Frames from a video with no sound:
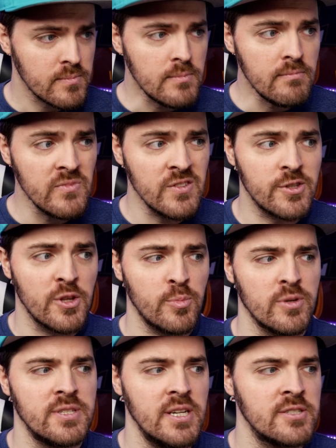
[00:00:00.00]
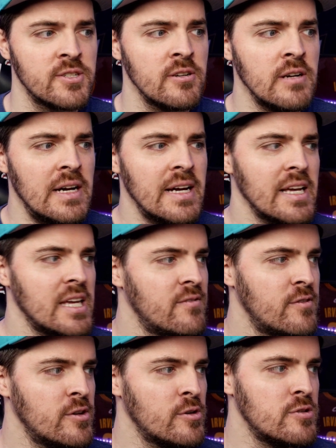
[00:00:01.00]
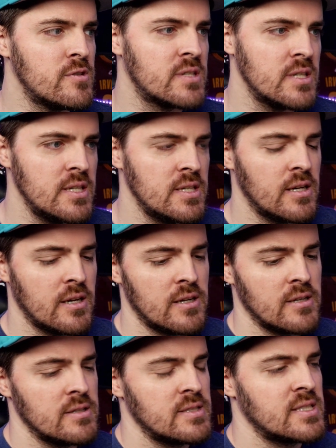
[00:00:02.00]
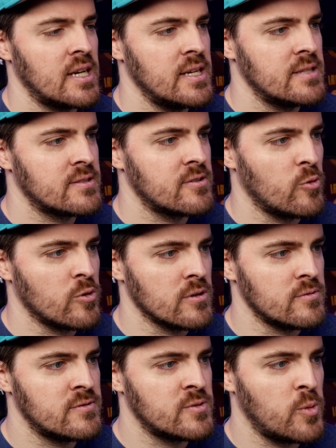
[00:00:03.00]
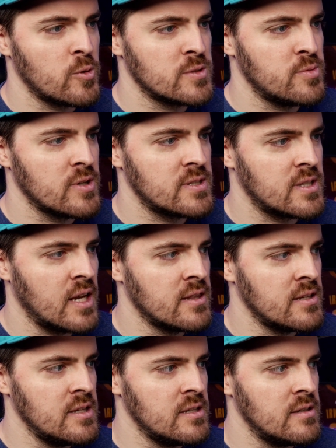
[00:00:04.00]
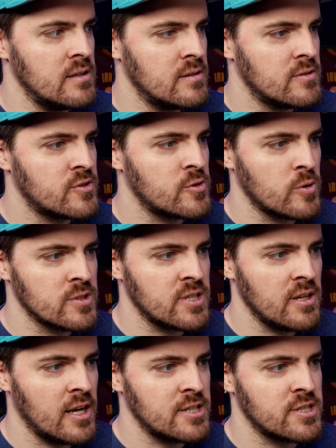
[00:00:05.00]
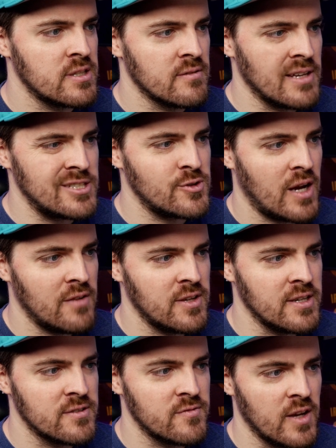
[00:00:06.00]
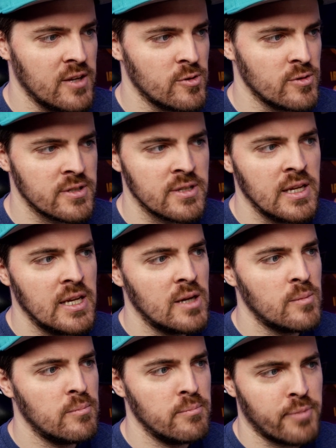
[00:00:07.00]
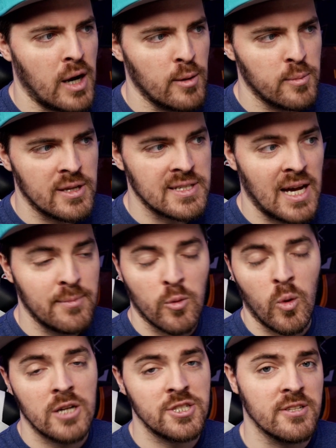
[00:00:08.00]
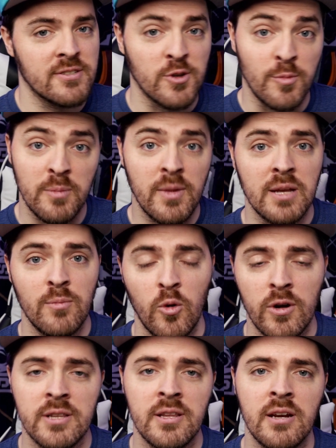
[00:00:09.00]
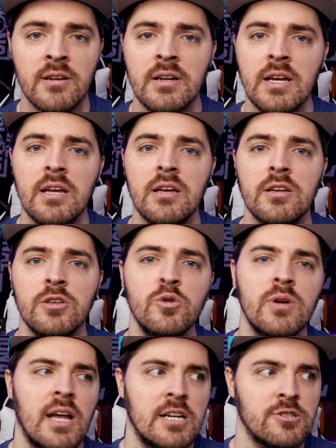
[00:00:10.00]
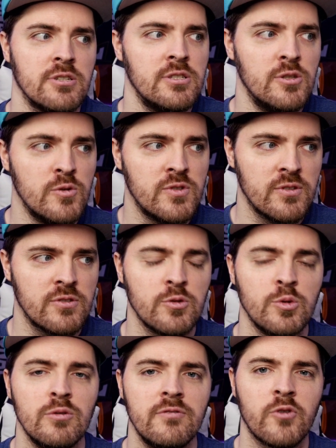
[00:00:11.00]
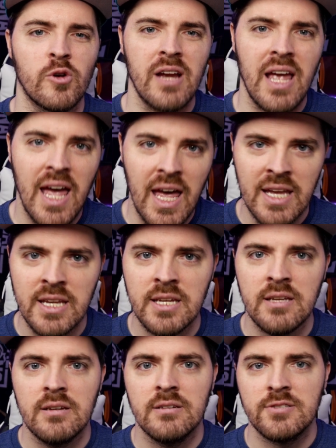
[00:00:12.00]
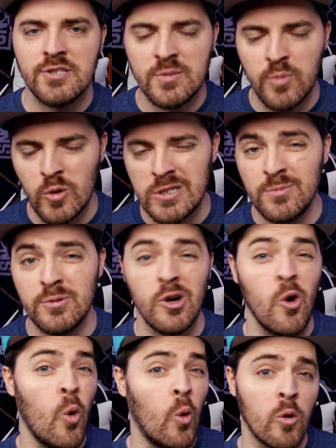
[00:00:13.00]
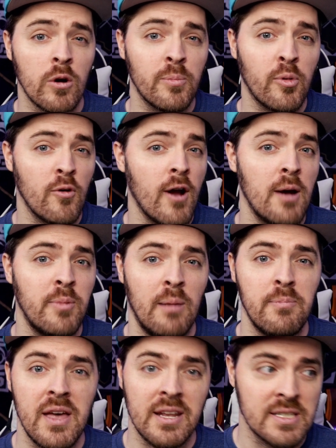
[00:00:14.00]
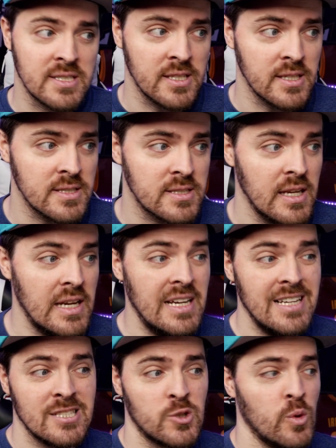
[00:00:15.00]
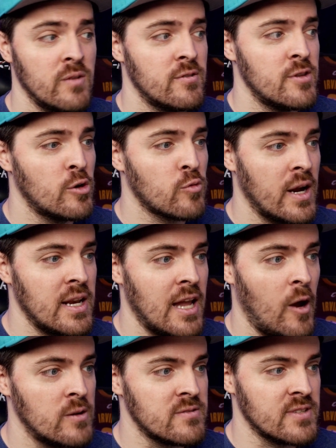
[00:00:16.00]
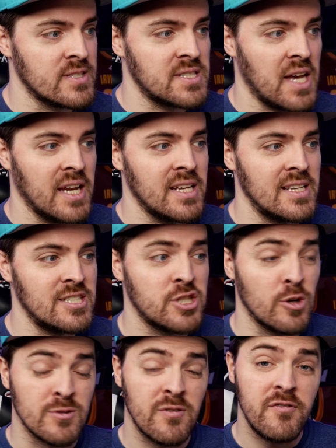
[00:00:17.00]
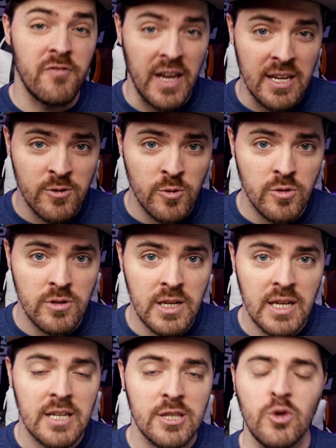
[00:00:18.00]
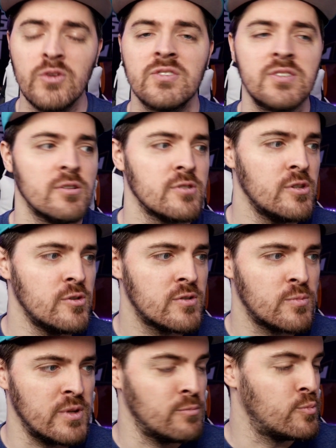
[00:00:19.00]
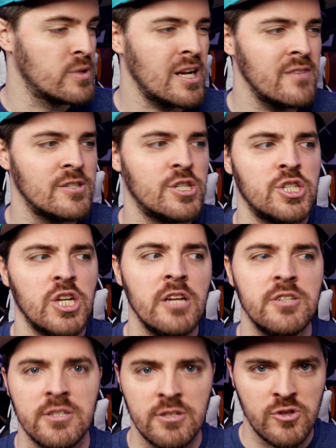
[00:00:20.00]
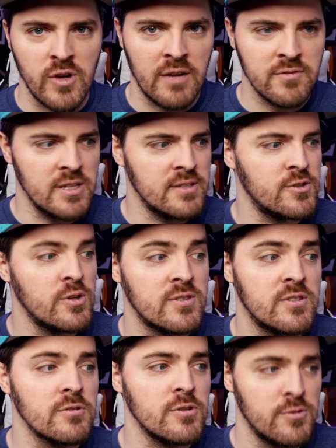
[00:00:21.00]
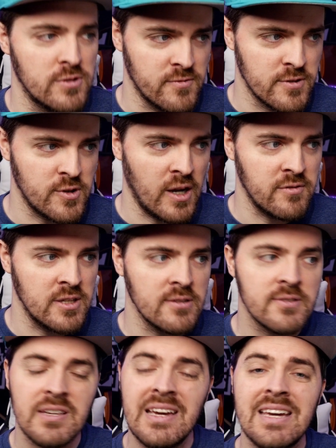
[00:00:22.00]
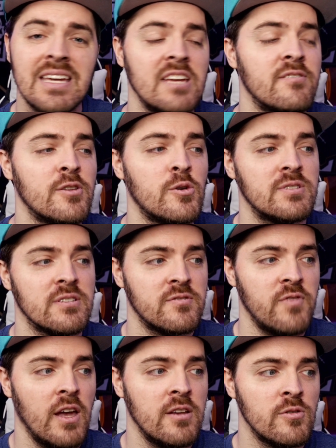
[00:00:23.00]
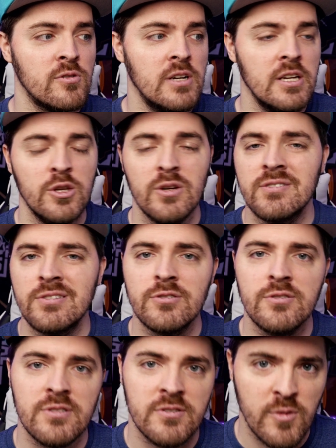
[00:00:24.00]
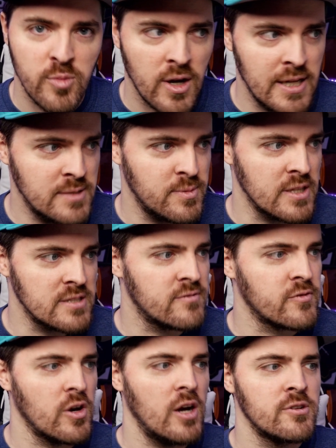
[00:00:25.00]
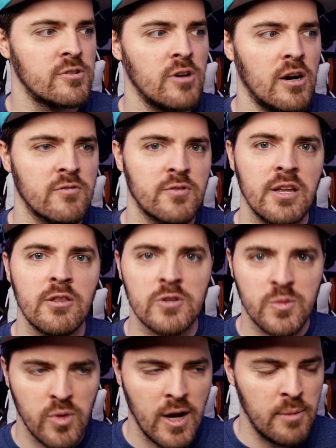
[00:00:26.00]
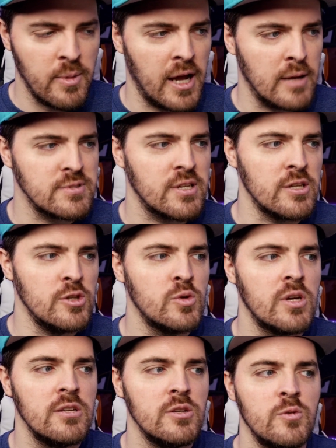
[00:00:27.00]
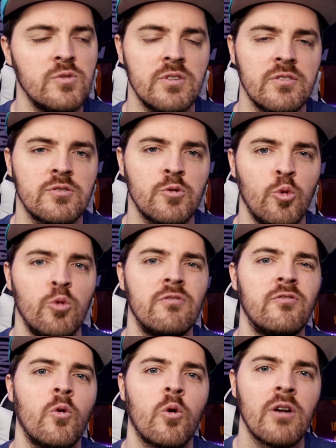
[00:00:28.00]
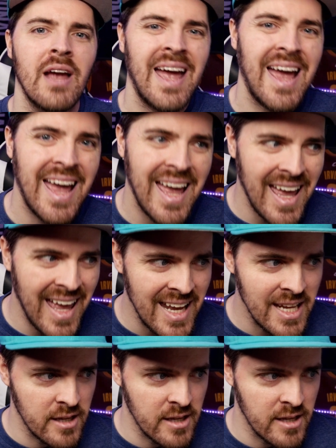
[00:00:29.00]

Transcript: So the predictor, even though you see sites or sportsbooks in the source selection like DraftKings, FanDuel, and probably by the time you're watching this, there'll be many more in there, you can actually use this tool for any sportsbook or prop app that exists. So even though right now, as of the second, it shows FanDuel, you can still use, without even changing it to DraftKings, you can still use this for DraftKings. Even though it says FanDuel, you can still use this for Prize Picks, for Underdog, for any of those prop apps. You can use this tool for any of